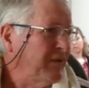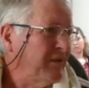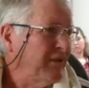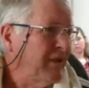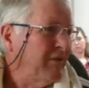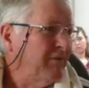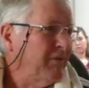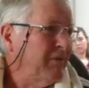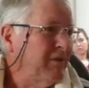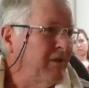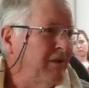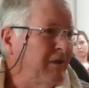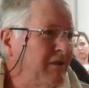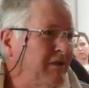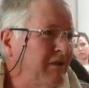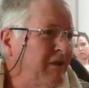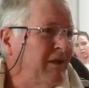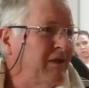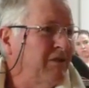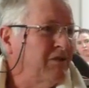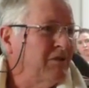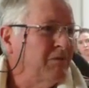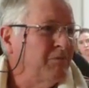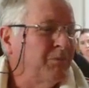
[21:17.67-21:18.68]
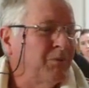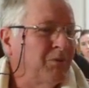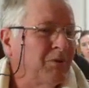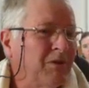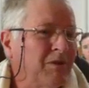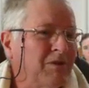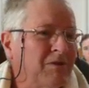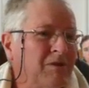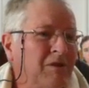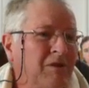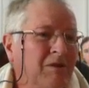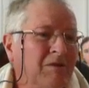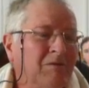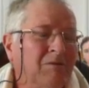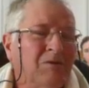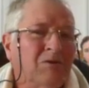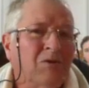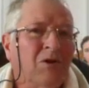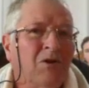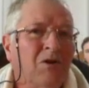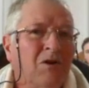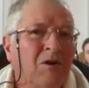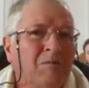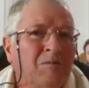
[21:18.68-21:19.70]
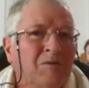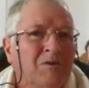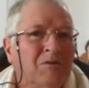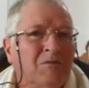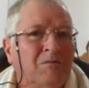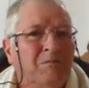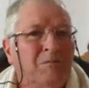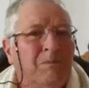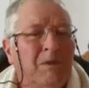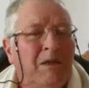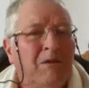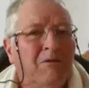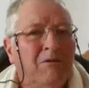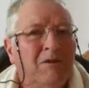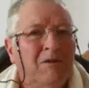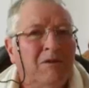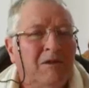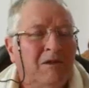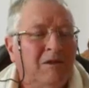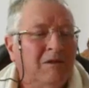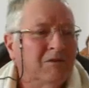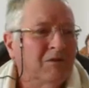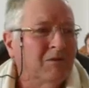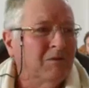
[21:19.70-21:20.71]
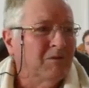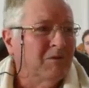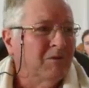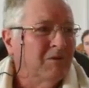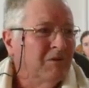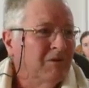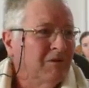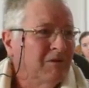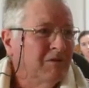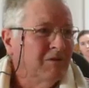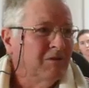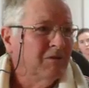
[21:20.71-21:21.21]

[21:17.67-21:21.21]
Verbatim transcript: having their days of prayers, their times of bowing down to,